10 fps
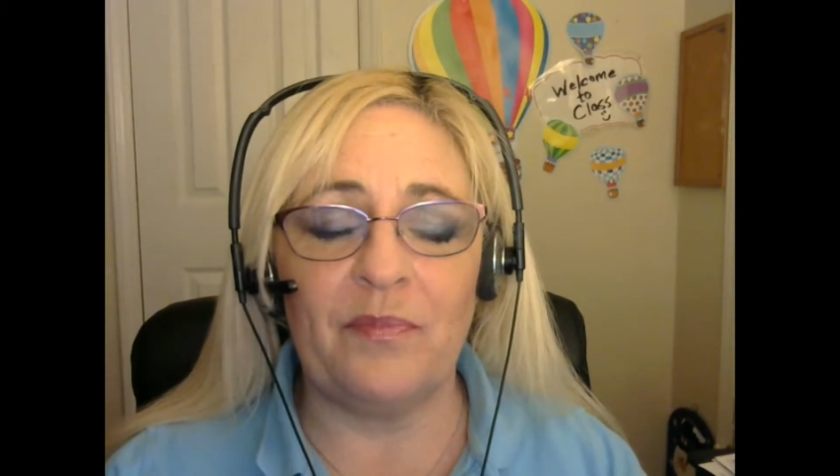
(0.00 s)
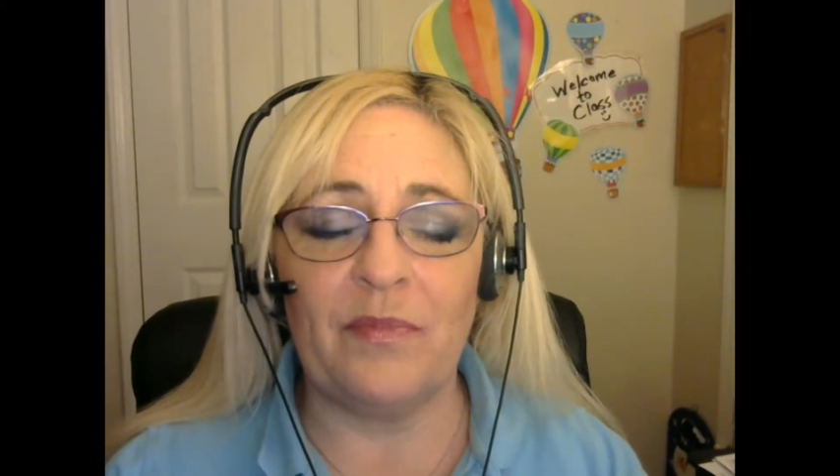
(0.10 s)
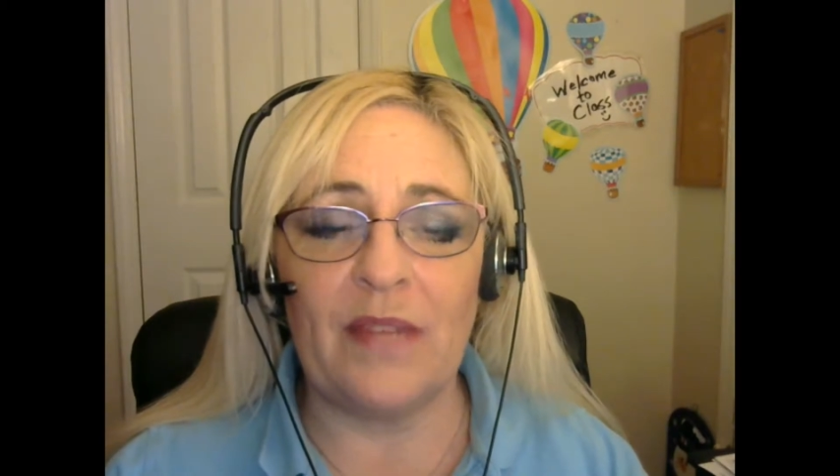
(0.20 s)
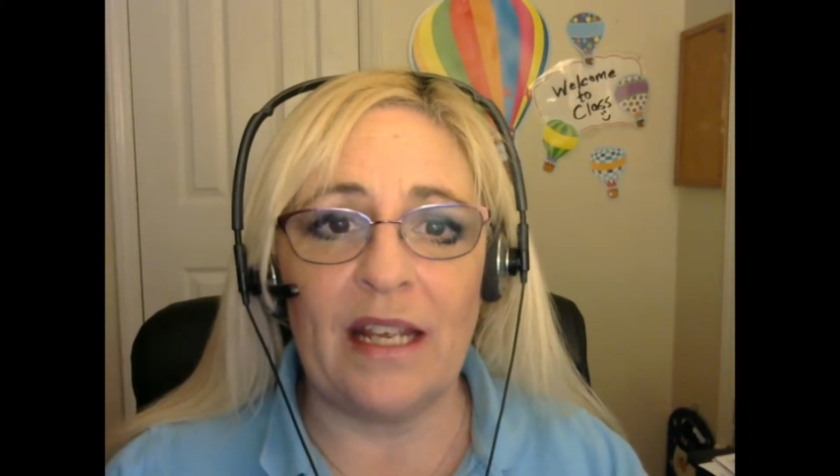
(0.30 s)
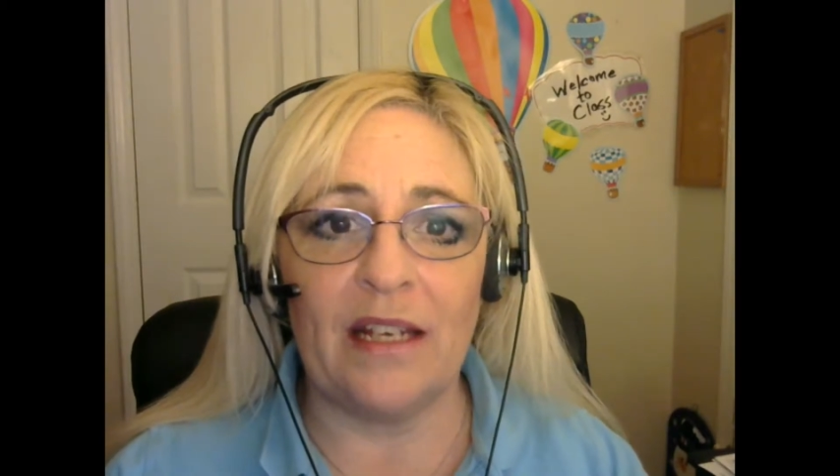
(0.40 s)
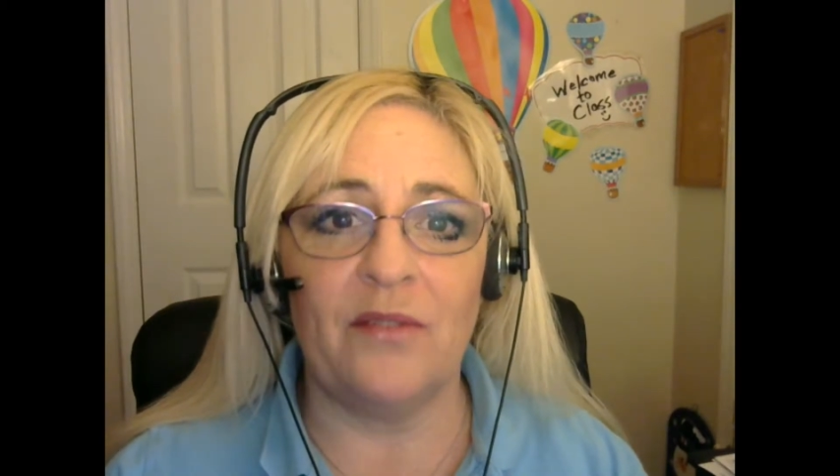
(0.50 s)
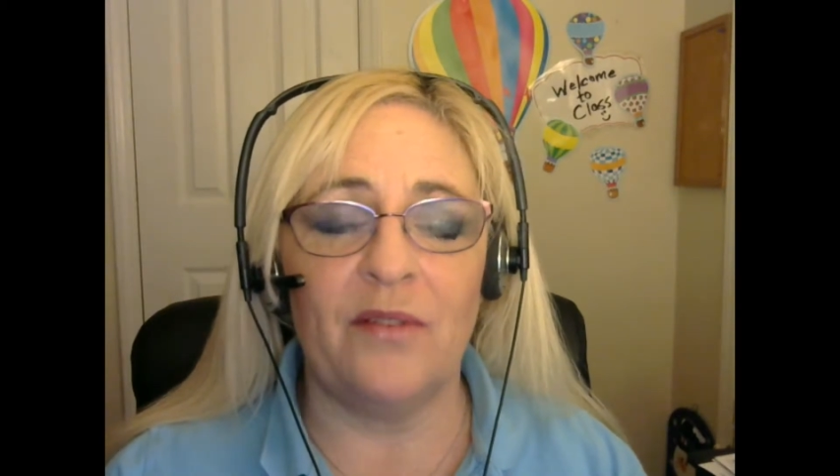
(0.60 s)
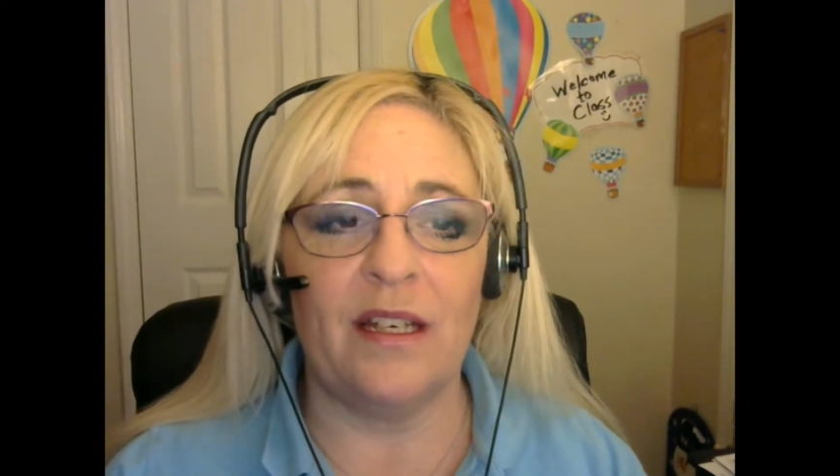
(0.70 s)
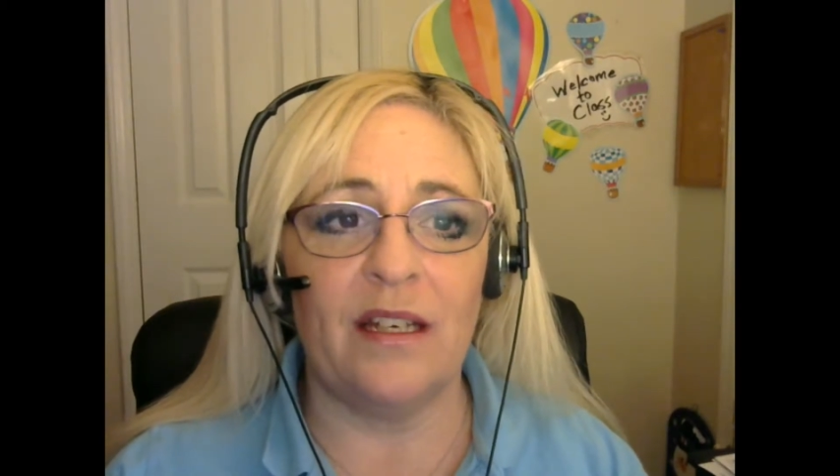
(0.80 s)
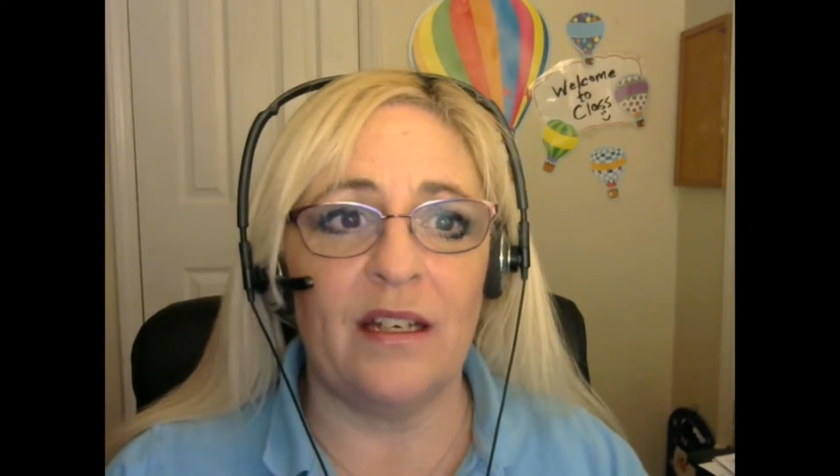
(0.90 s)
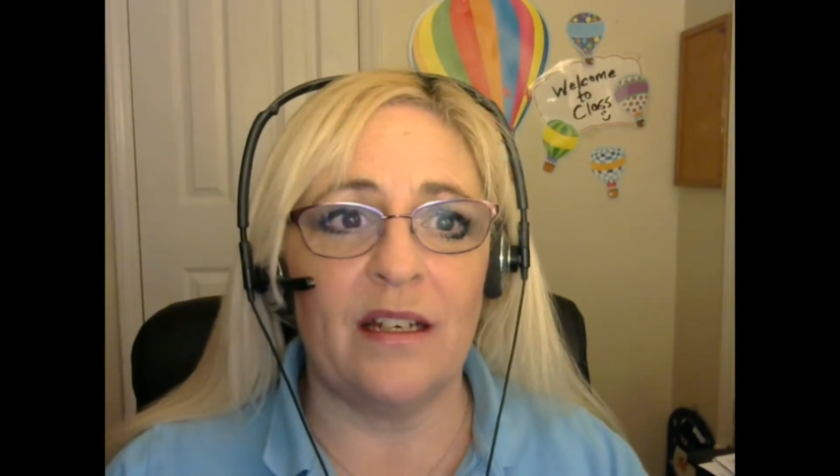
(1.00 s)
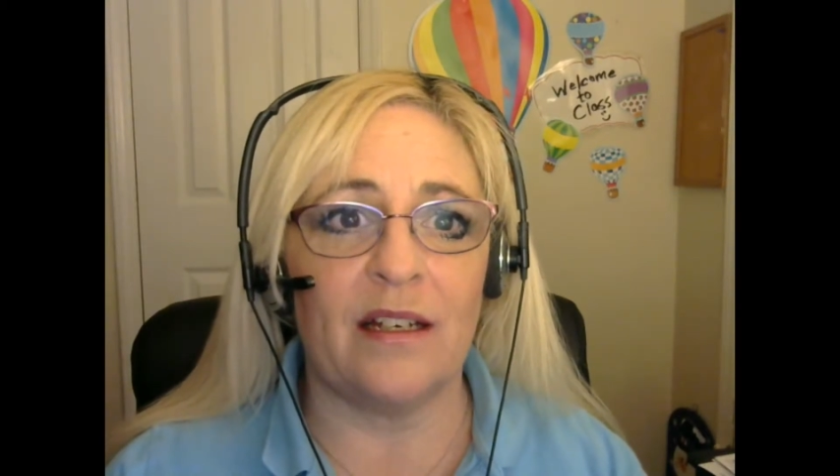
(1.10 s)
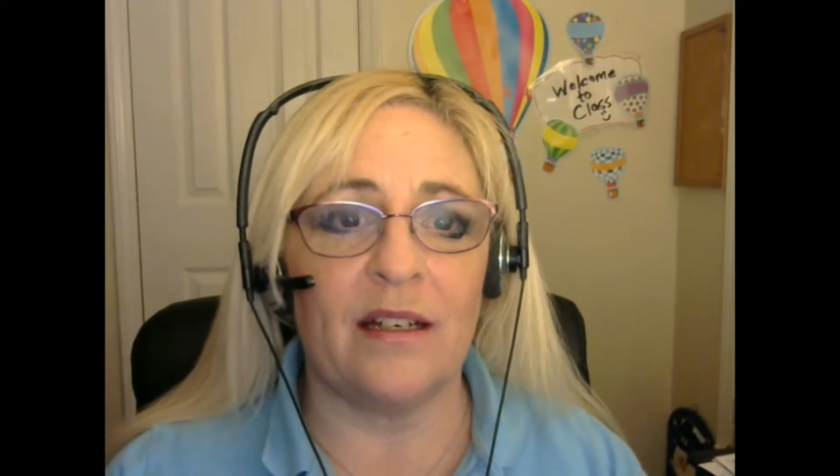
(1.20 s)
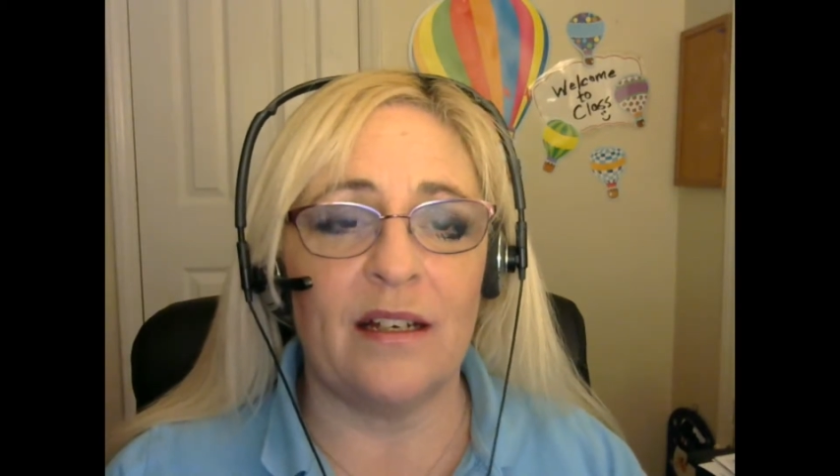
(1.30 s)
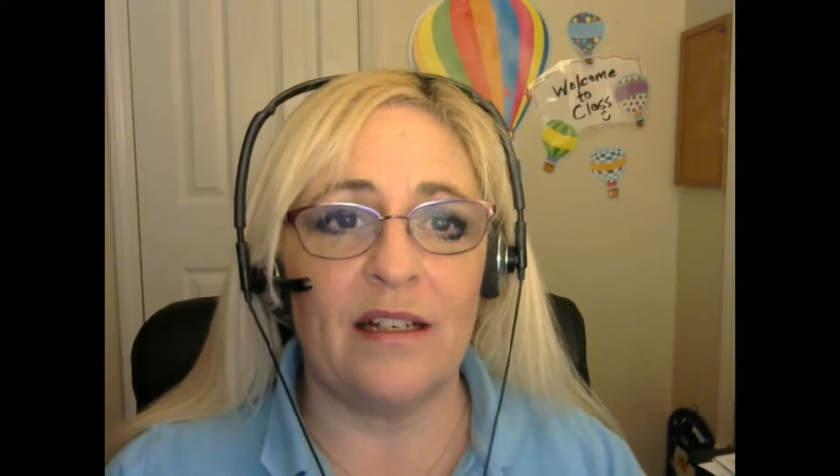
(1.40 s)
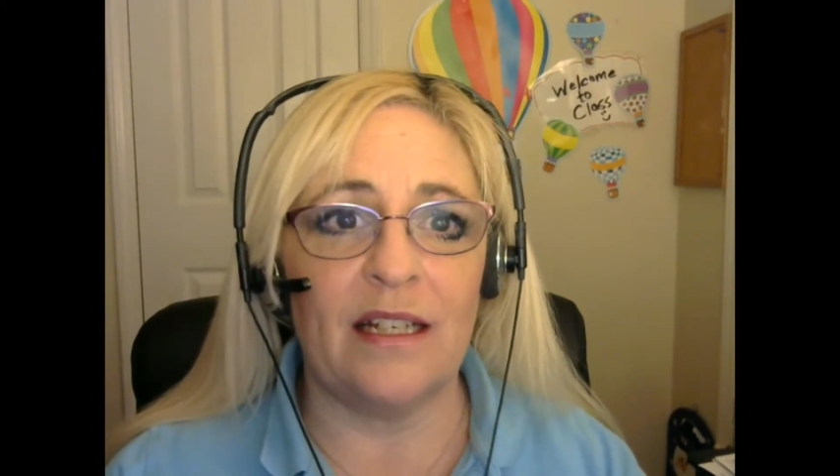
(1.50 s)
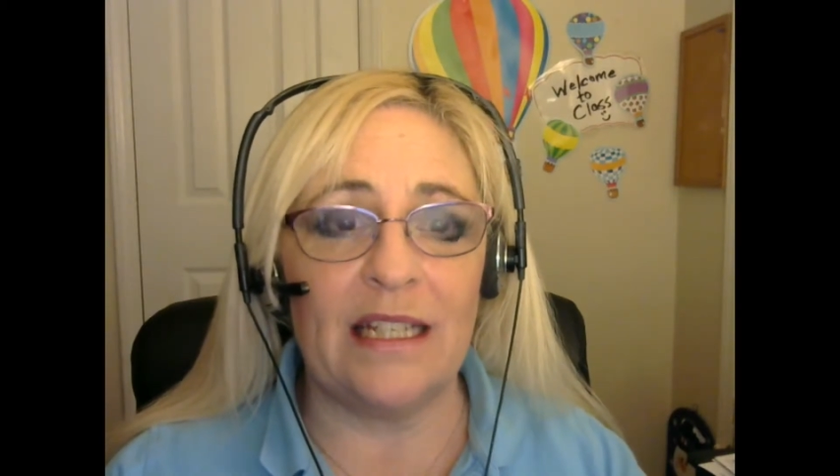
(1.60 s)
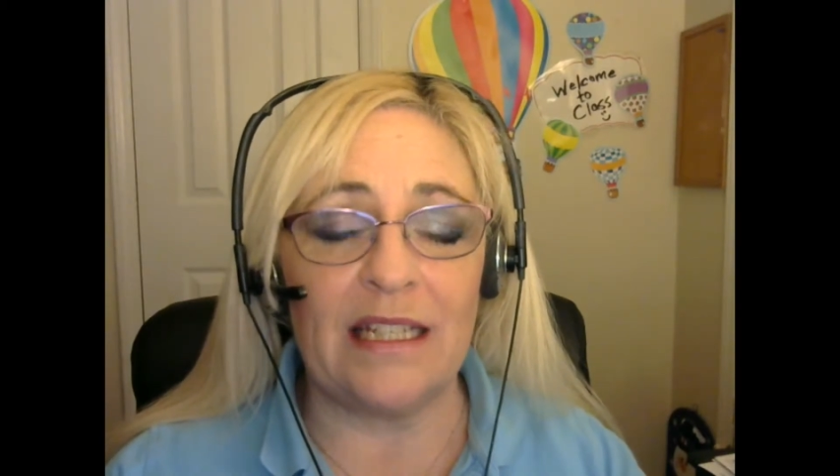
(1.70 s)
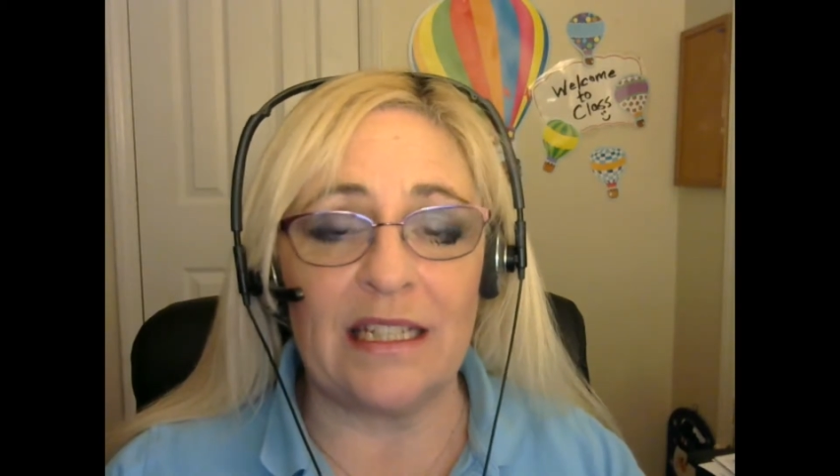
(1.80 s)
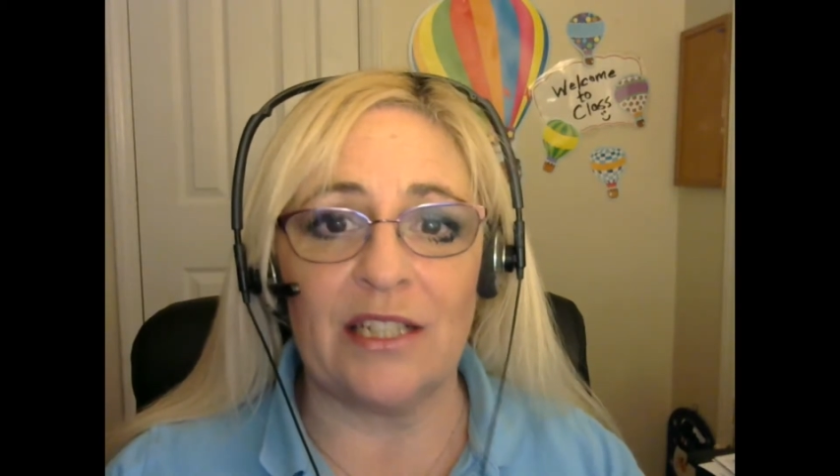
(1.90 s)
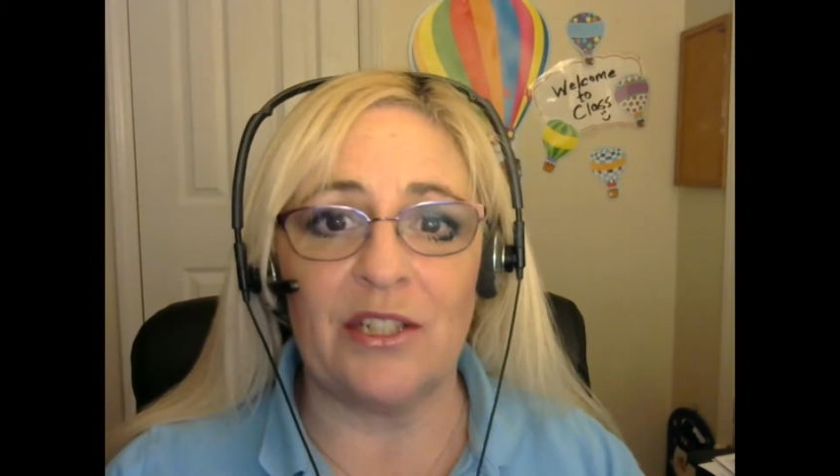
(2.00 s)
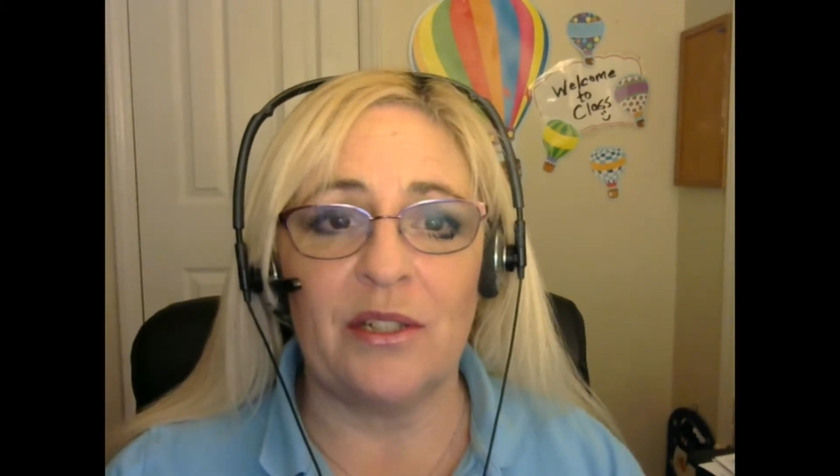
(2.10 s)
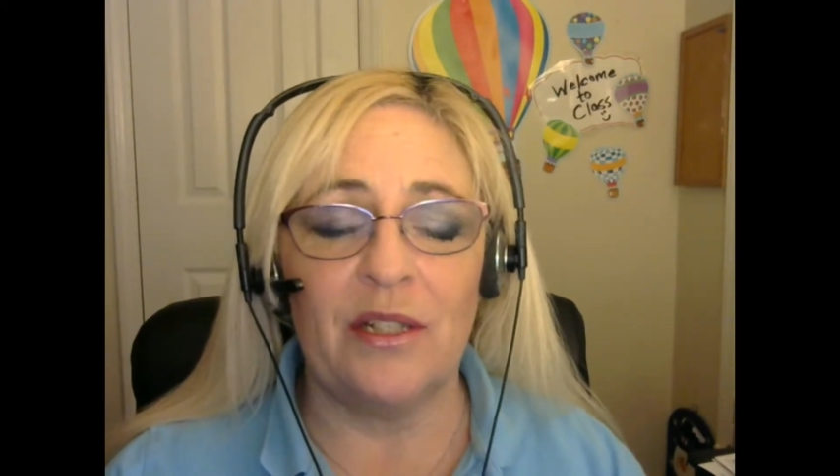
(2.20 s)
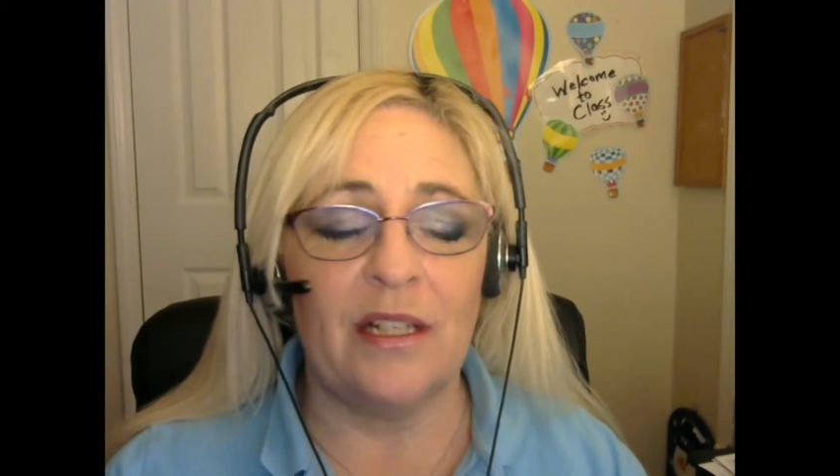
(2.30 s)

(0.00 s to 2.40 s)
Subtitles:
native English,